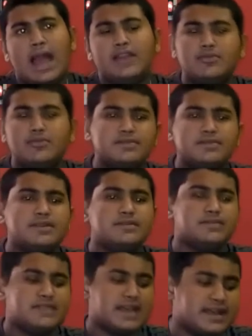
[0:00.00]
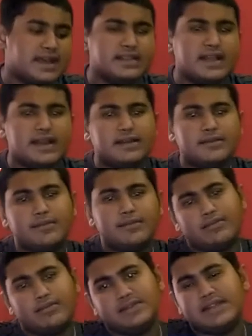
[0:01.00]
and you must be thinking that
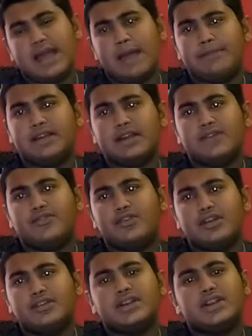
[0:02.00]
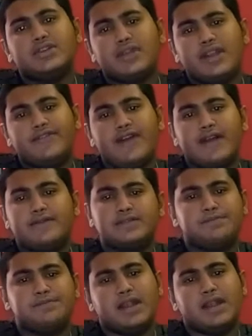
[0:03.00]
a Snapdragon 425 is
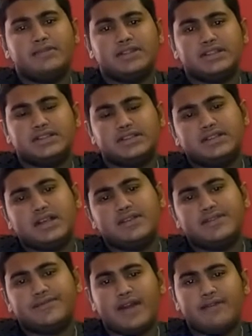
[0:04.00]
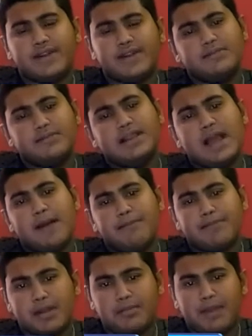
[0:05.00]
paired with the 3500
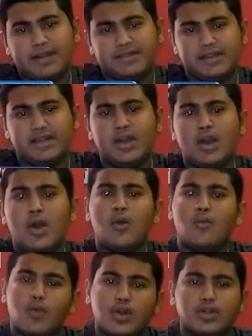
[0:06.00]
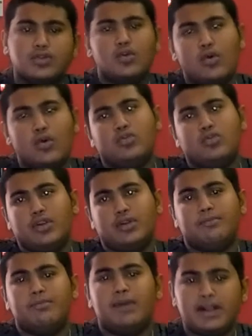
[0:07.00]
milliampere battery would go good,
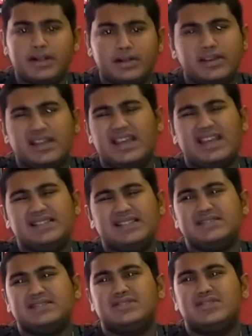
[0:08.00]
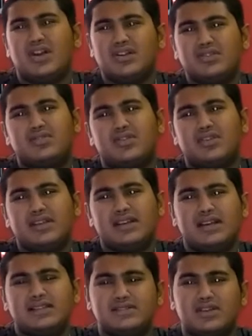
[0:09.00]
but it's not good.
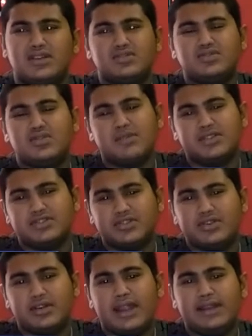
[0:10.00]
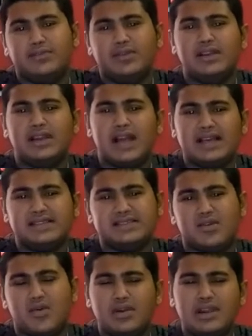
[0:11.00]
It's not so much good. It will last
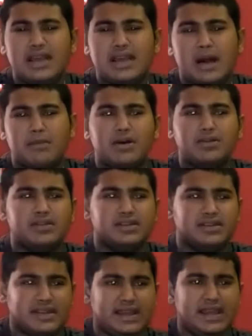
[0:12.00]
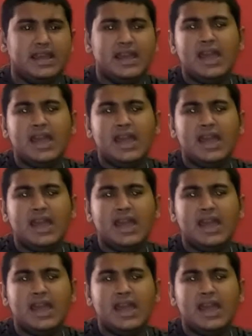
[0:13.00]
only about a day.